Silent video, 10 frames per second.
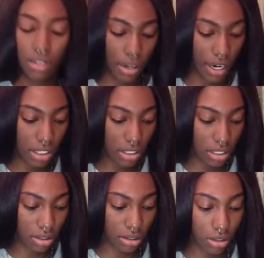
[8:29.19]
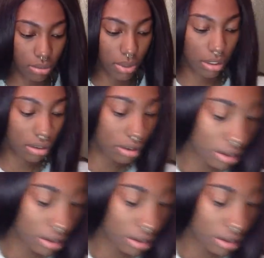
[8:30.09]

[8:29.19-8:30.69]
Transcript: Now I just did a little bit